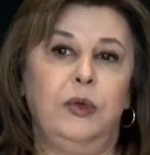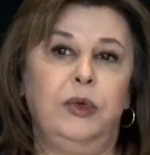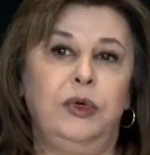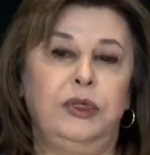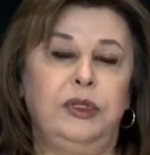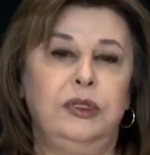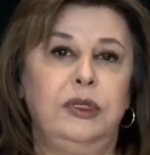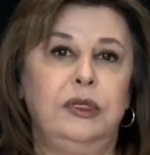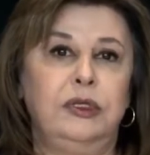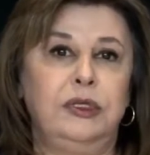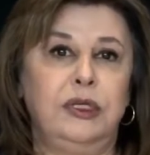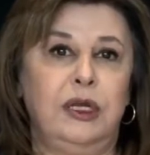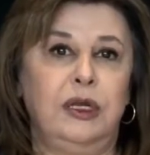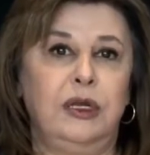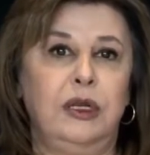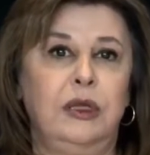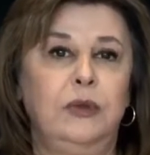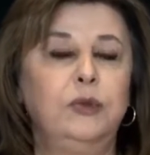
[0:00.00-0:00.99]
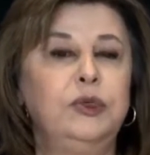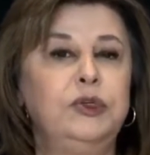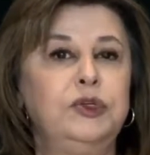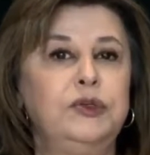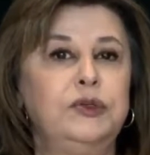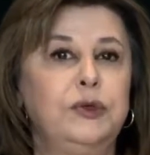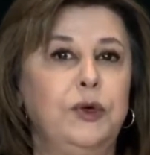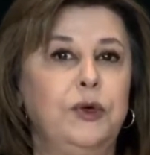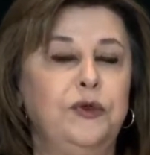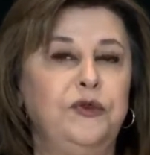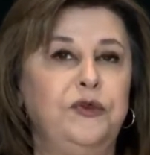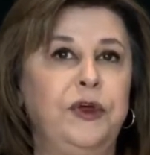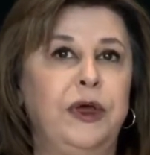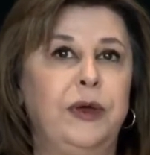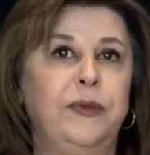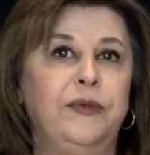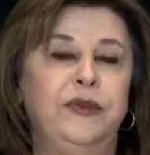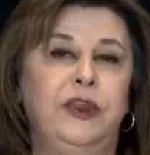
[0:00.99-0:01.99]
With nintedanib, which is
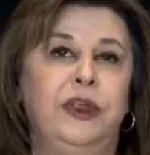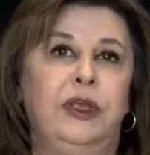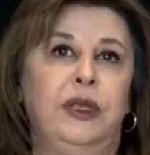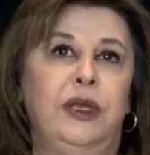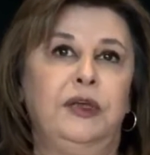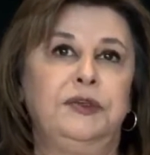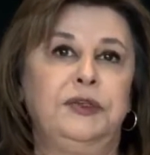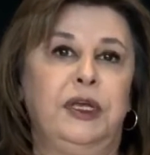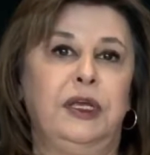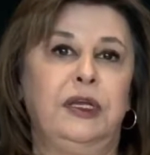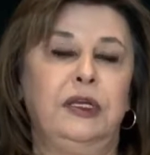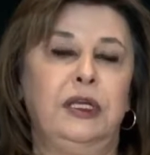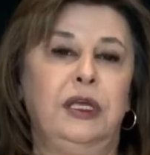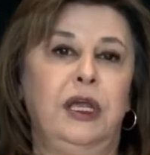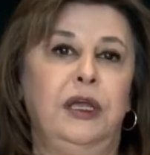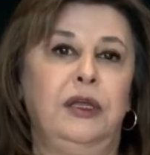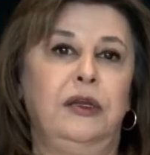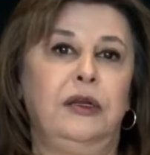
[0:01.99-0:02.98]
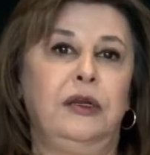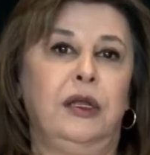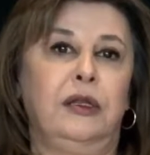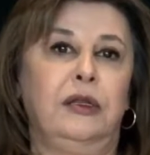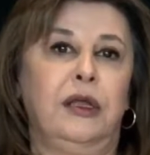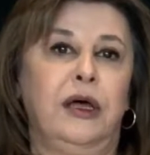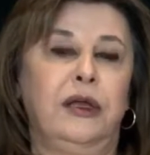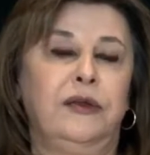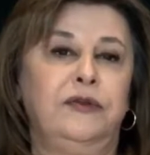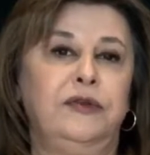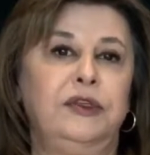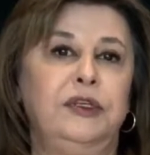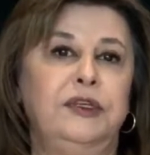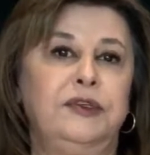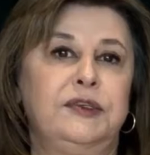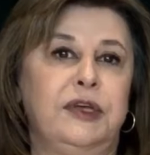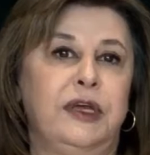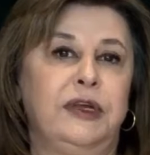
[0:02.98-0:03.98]
Ofev, as I indicated, a lot of
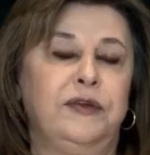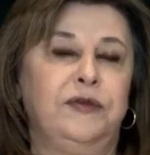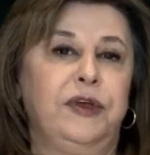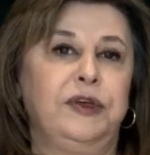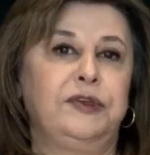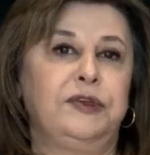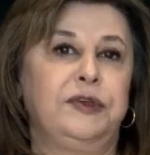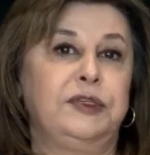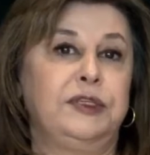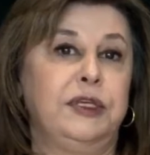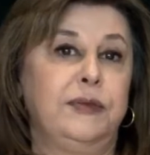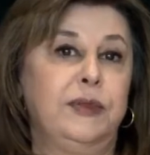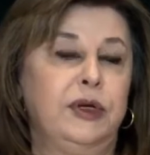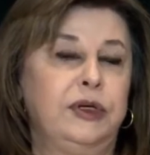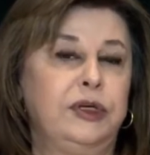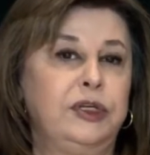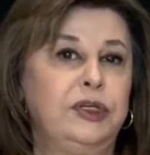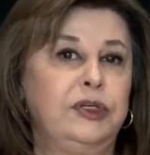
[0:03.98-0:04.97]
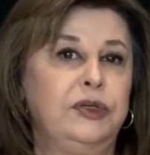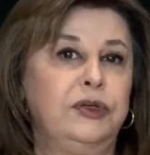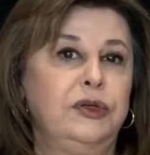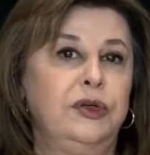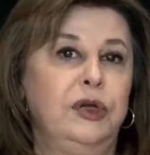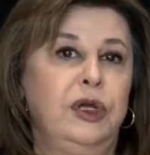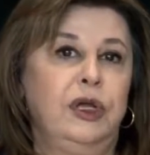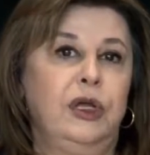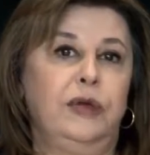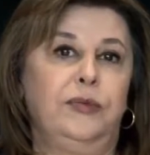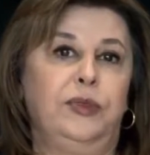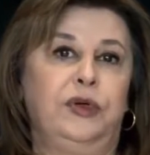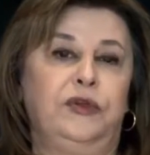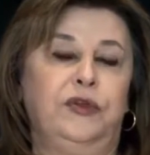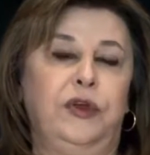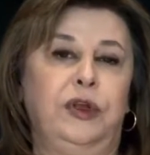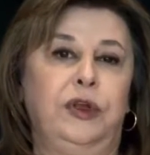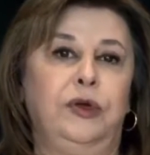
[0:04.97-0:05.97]
these side effects are similar to
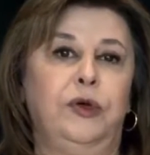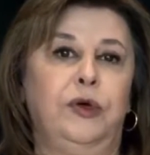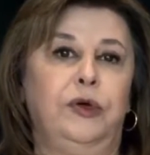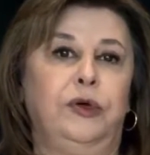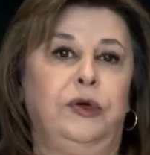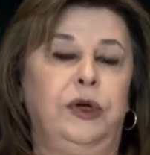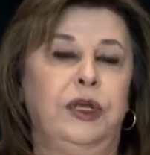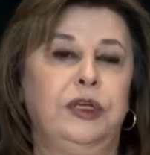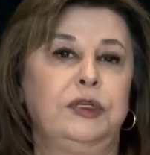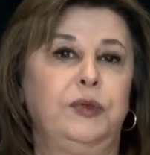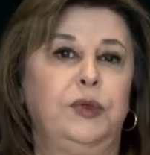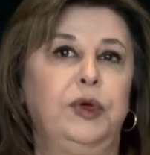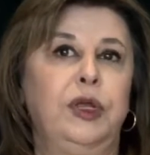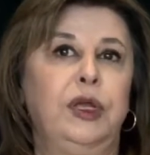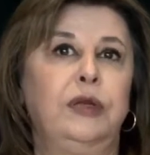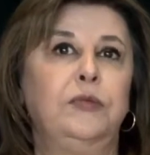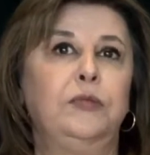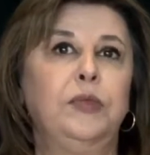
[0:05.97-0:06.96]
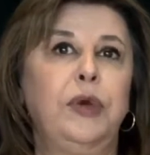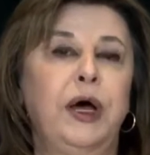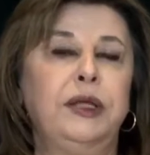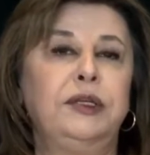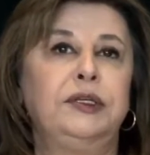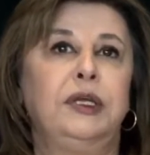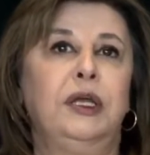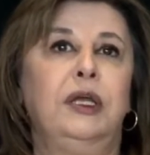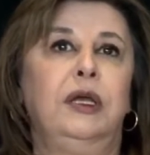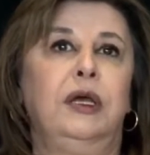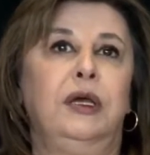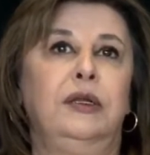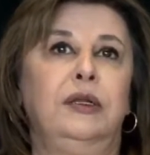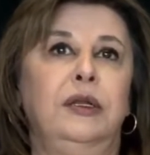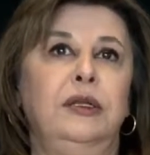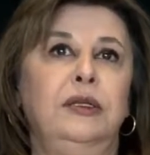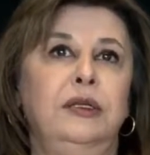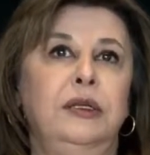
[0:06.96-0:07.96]
pirfenidone or Esbriet, but
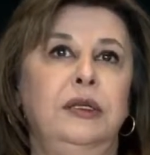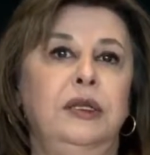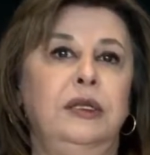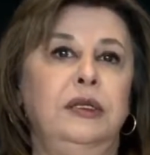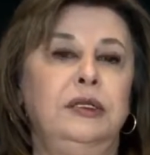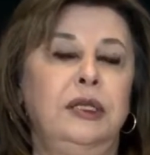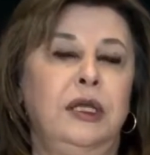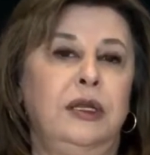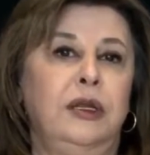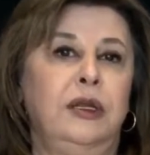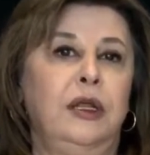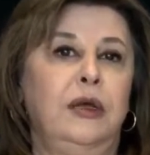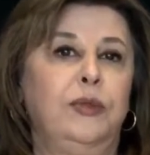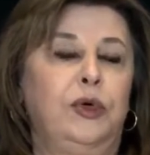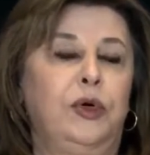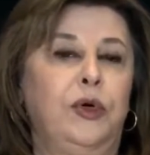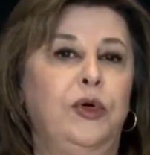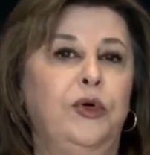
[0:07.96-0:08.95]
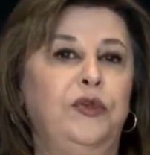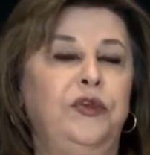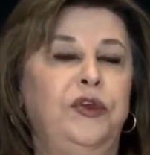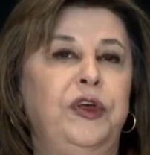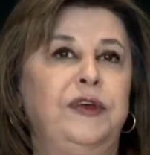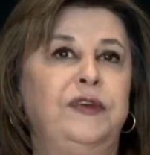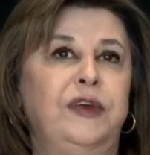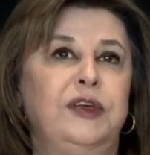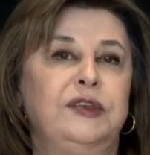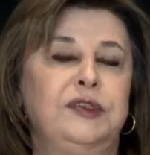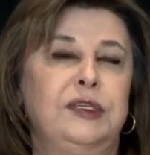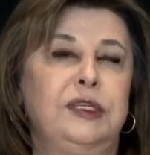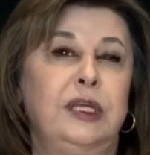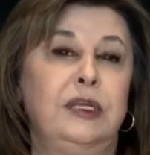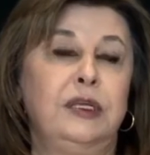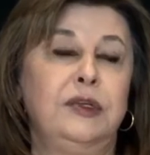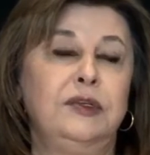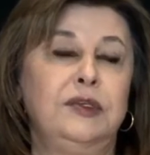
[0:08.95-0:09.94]
nintedanib or Ofev has a
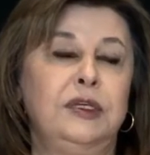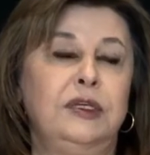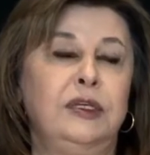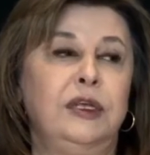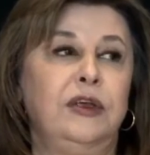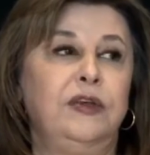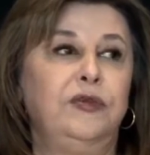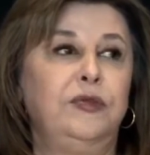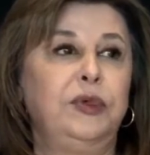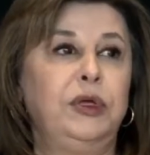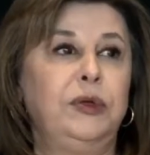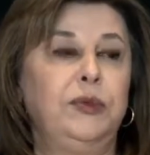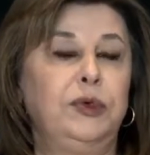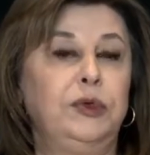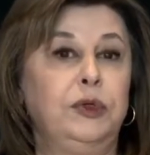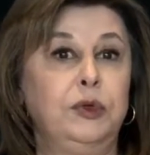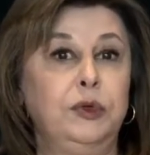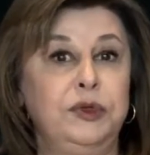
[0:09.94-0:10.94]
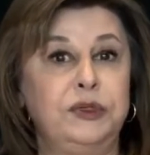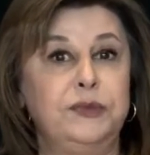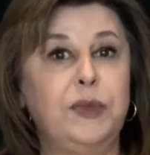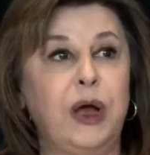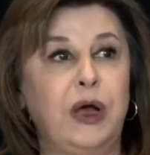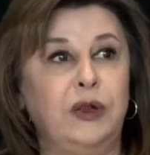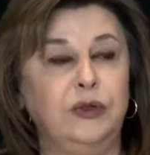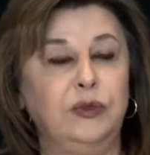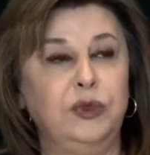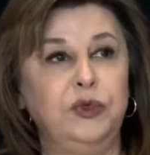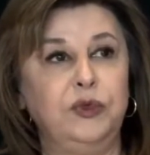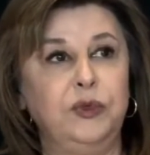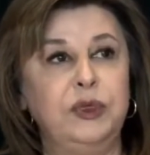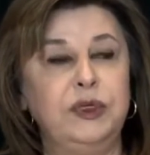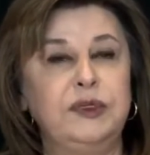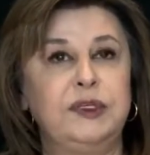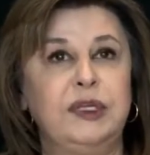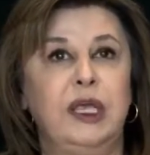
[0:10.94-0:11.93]
tendency to give people loose bowel
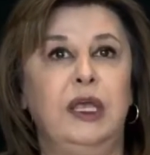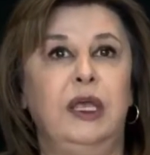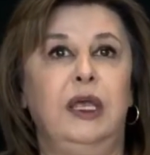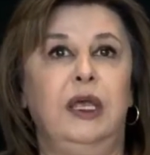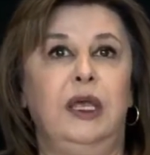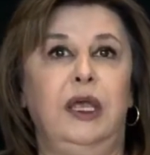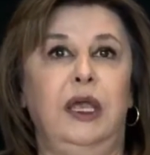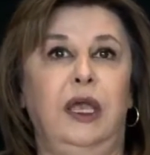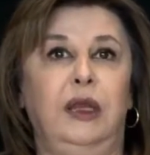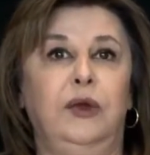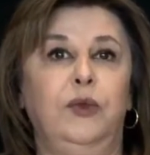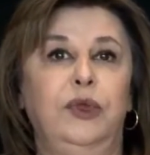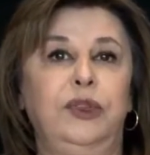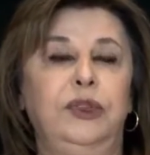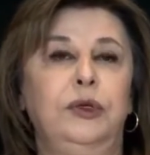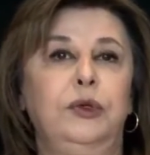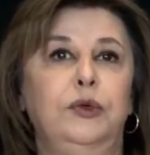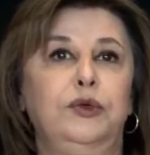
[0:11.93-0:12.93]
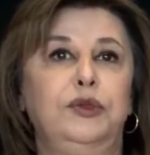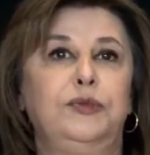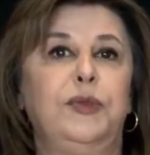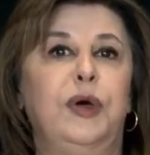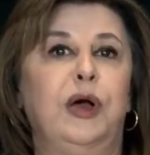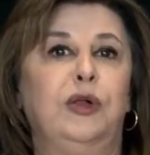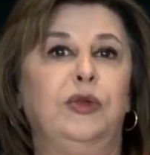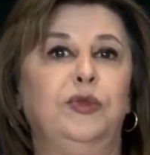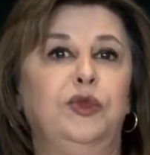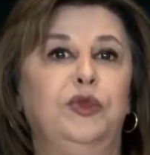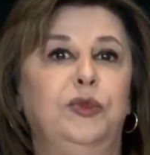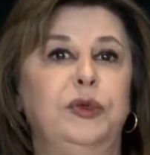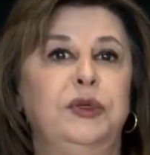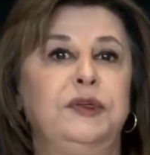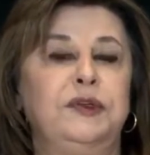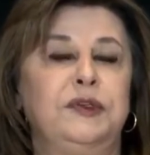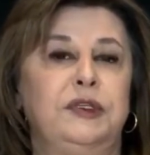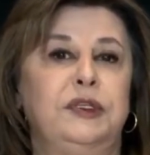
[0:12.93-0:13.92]
movements. And with the loose bowel
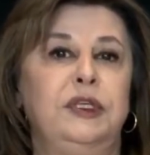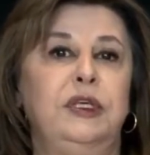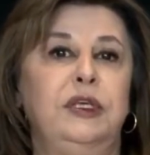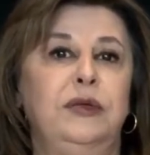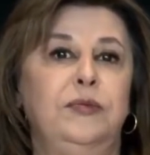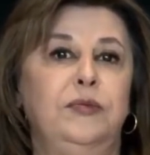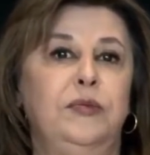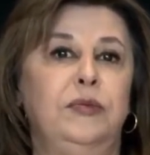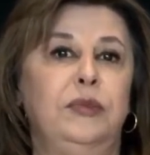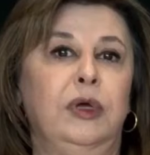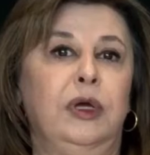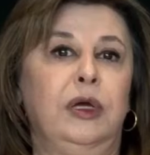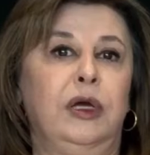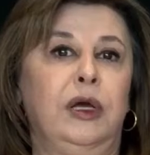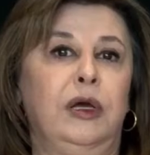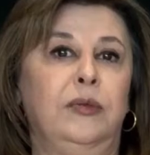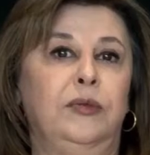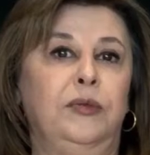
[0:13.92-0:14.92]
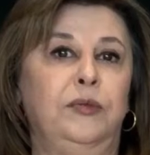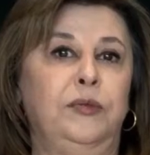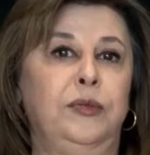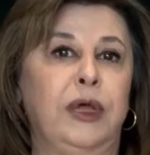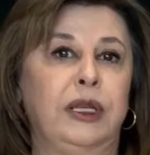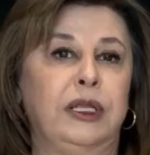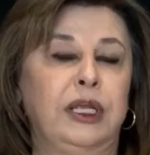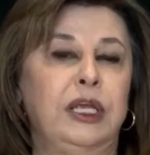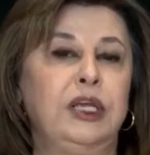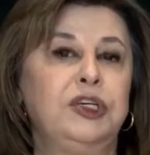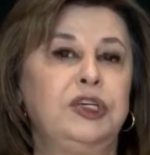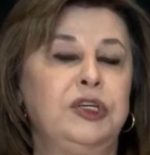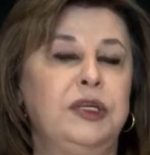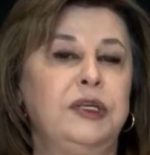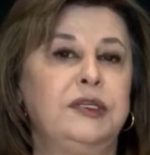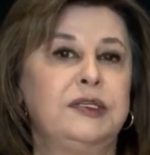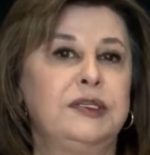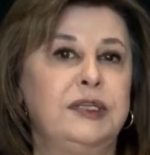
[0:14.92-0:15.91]
movements, the
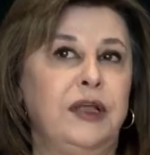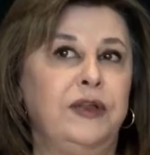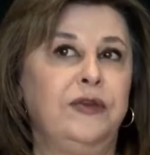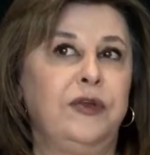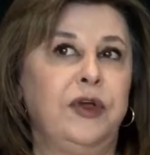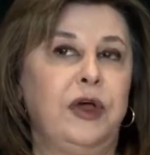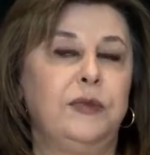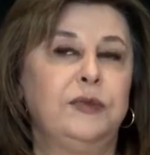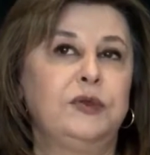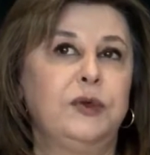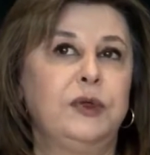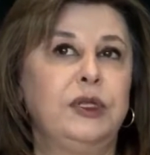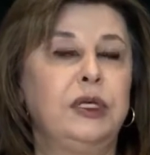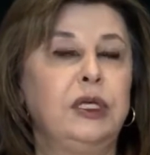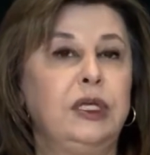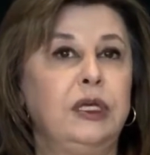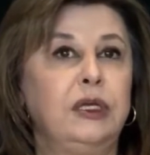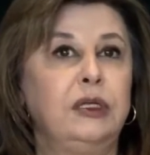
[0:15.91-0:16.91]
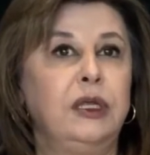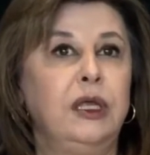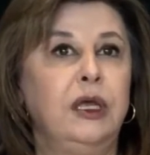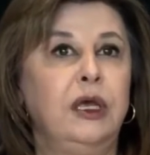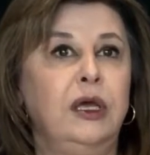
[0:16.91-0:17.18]
medication itself comes with a kit